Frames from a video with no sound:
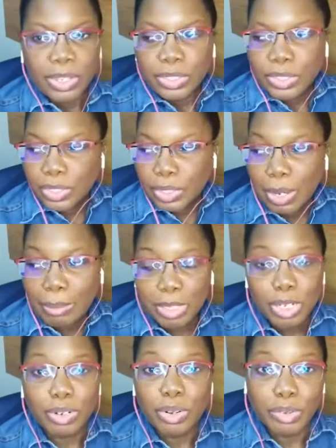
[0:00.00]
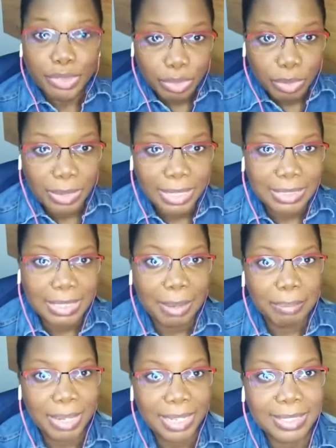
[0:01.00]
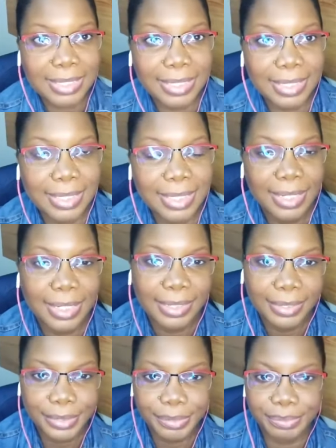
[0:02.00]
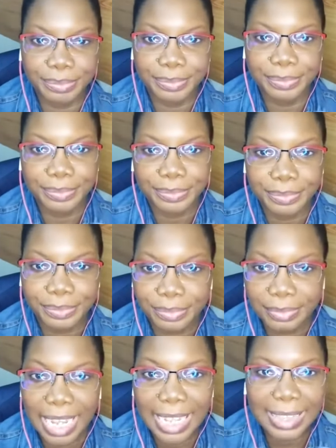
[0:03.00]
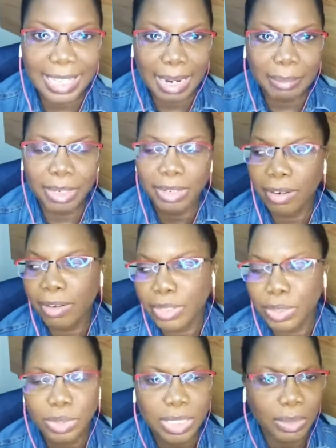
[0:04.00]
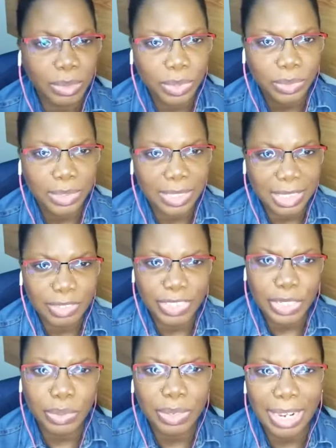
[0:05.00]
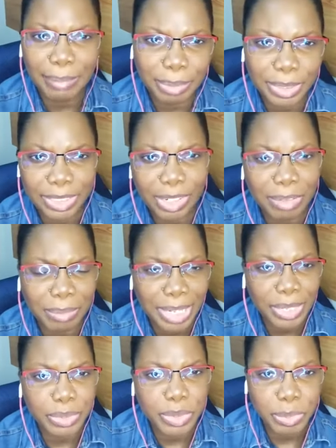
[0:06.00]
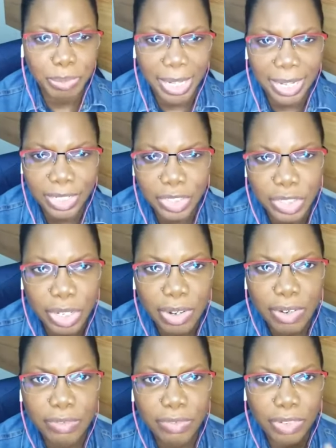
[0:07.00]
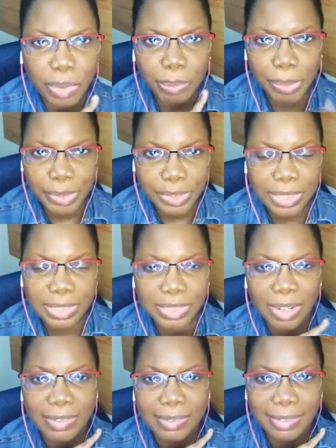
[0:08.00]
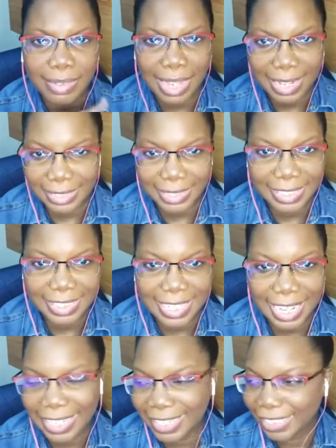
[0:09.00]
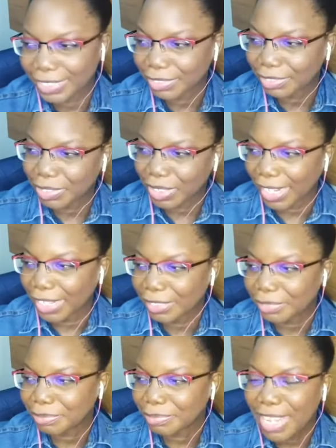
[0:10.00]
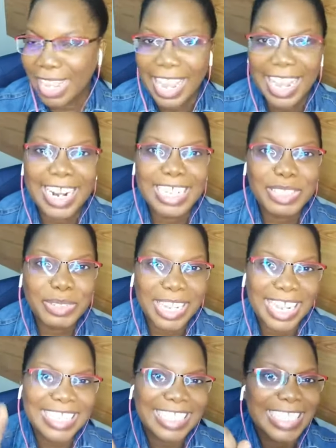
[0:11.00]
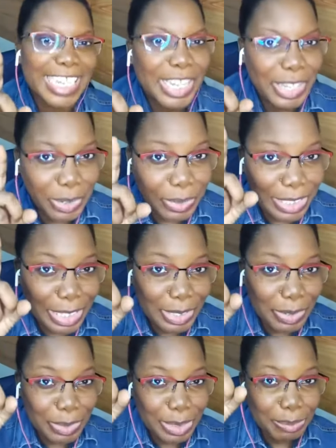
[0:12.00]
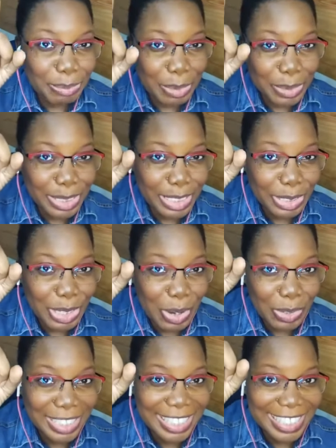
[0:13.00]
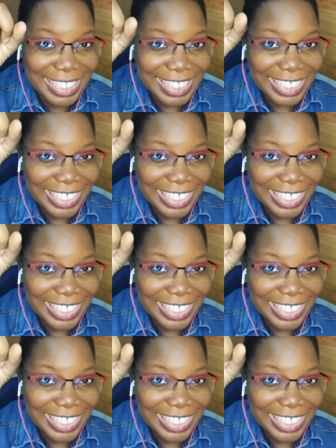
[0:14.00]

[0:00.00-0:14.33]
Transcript: So I'm gonna go through it a bit. And then I'm going to also download this video and put it on my YouTube page for persons on that side. Okay. And as you can see, you see those post-it notes